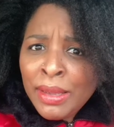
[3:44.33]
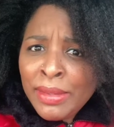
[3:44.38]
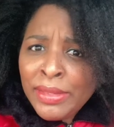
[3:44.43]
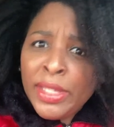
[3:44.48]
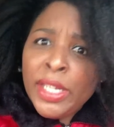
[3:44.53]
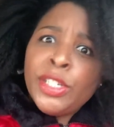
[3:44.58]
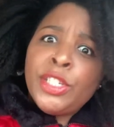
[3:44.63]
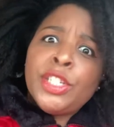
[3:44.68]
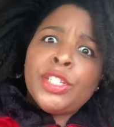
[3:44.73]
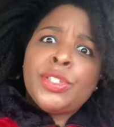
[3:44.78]

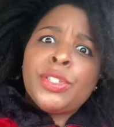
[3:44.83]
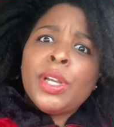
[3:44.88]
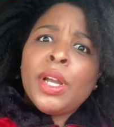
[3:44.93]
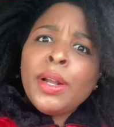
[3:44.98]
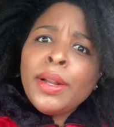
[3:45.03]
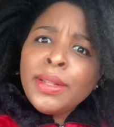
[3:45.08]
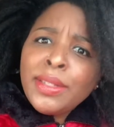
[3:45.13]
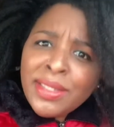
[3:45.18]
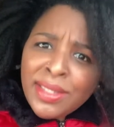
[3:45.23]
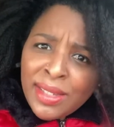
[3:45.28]
the
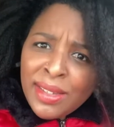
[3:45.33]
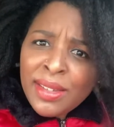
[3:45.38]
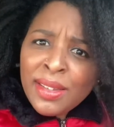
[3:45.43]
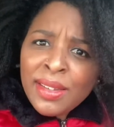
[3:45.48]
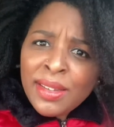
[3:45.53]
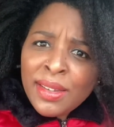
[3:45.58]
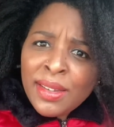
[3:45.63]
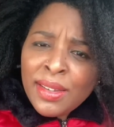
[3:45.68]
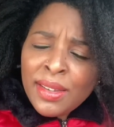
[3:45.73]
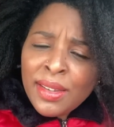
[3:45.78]
dessert.
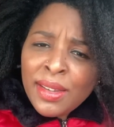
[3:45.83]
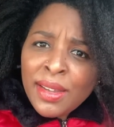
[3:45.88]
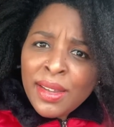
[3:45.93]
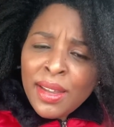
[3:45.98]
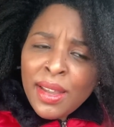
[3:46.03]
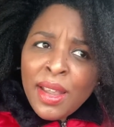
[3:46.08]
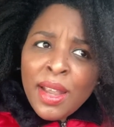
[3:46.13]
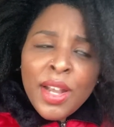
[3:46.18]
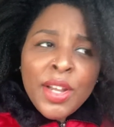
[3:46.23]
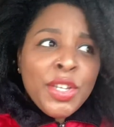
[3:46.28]

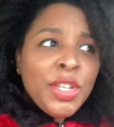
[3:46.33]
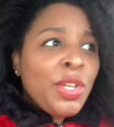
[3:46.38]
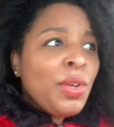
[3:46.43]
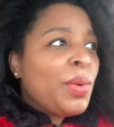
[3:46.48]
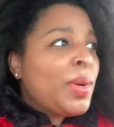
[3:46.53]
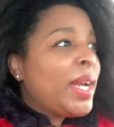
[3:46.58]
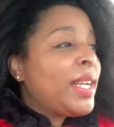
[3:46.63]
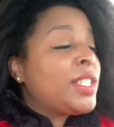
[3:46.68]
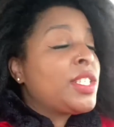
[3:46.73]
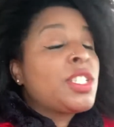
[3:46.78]
You
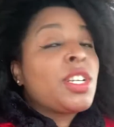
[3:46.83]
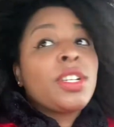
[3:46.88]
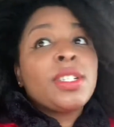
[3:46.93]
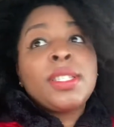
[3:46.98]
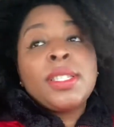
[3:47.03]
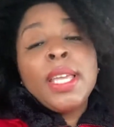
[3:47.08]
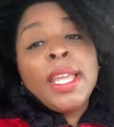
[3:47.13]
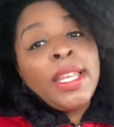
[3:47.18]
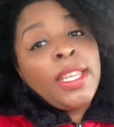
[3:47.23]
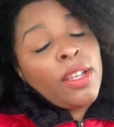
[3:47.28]
got to start
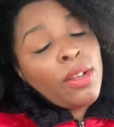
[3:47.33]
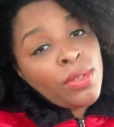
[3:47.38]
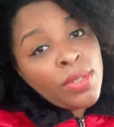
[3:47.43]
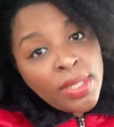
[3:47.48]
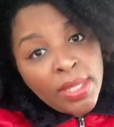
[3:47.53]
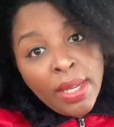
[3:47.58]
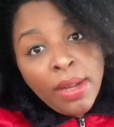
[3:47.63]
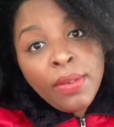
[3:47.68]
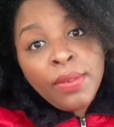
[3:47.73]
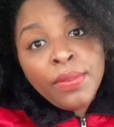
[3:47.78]
seeing
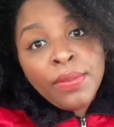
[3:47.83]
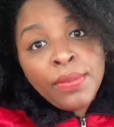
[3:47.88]
yourself